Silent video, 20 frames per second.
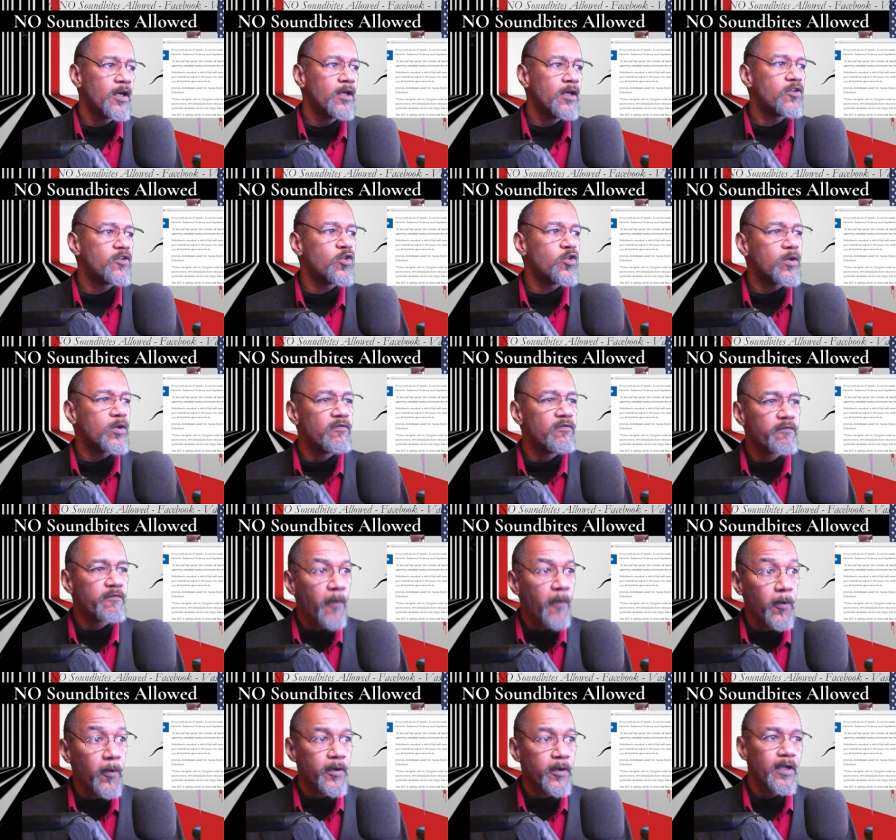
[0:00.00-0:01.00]
to
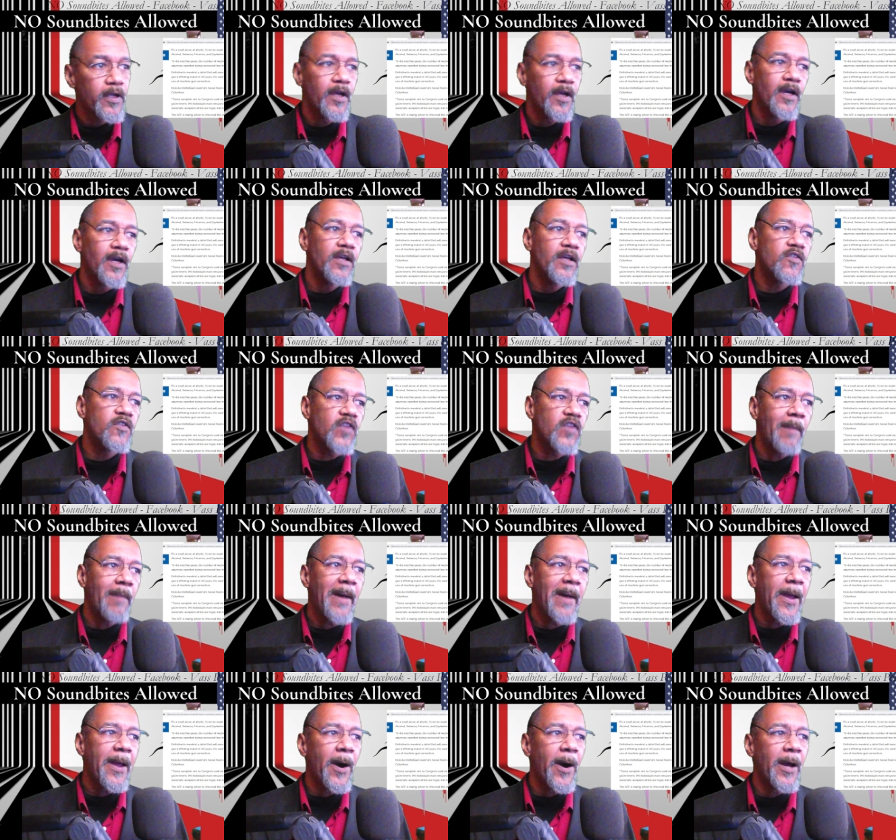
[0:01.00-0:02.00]
convert
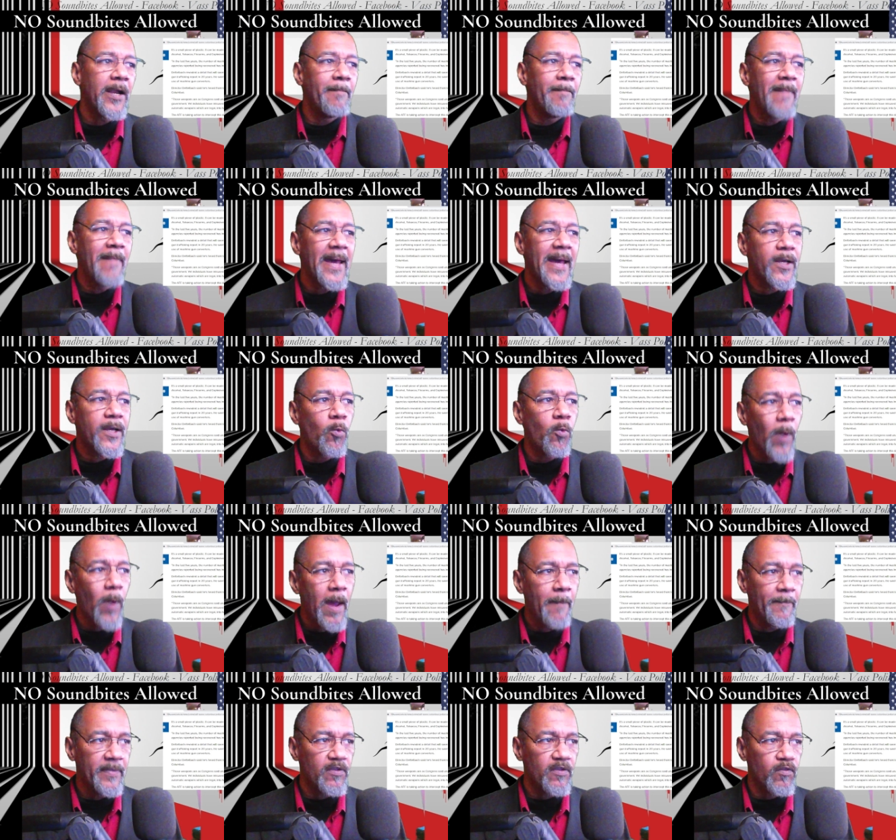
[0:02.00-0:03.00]
semi automatic
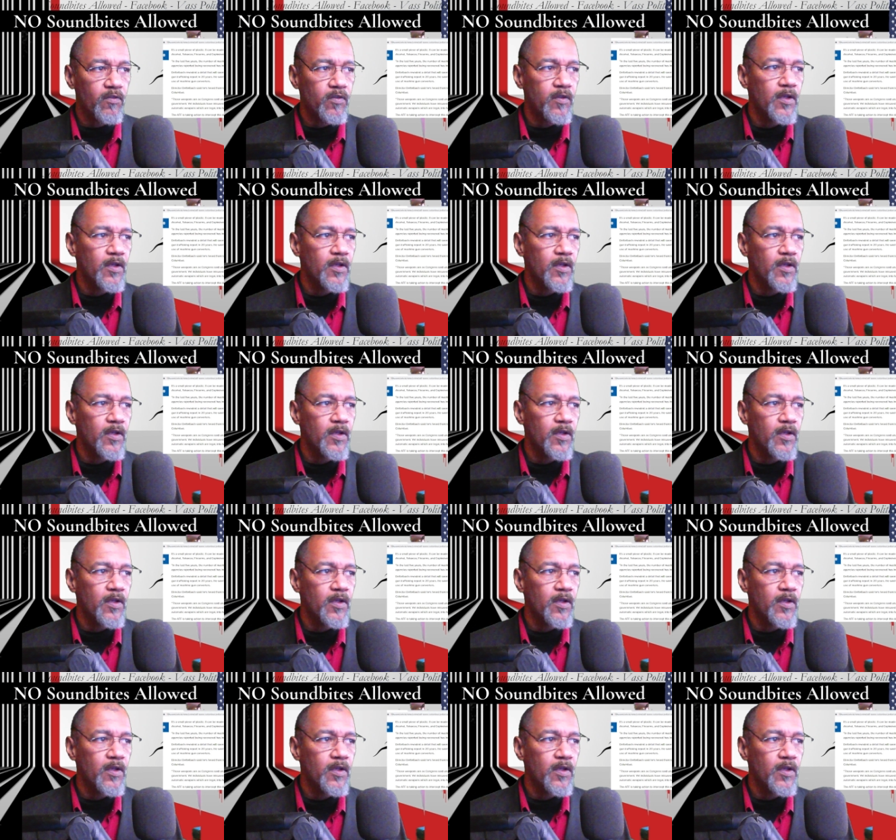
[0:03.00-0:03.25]
weapons,